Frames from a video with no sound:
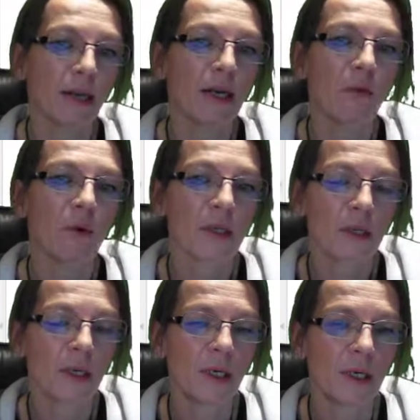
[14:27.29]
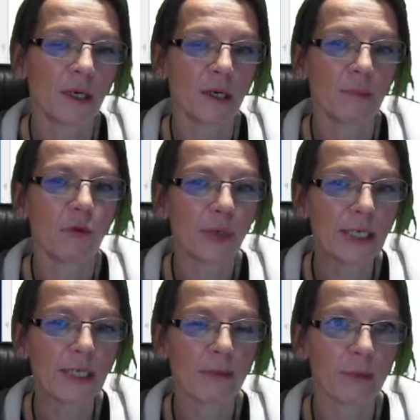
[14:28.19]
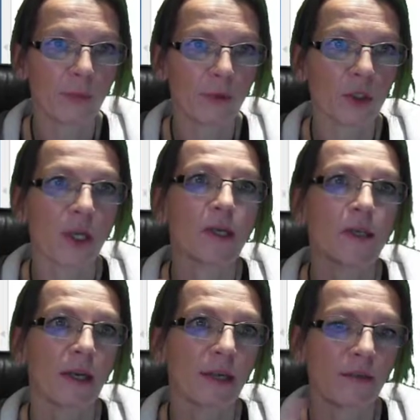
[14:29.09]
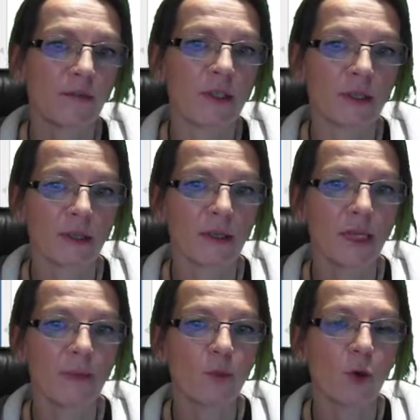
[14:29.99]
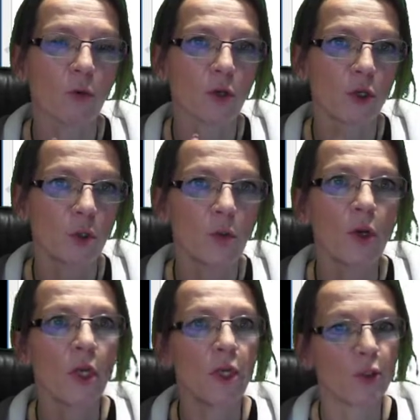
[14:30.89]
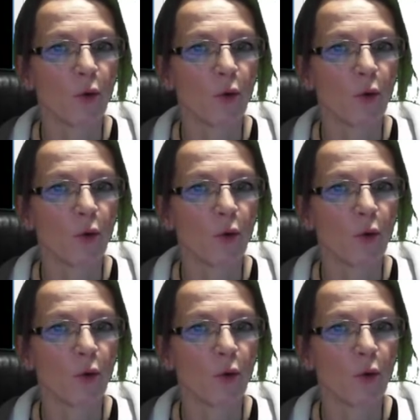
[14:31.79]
Then I will rename the project and give it the name Coda 2.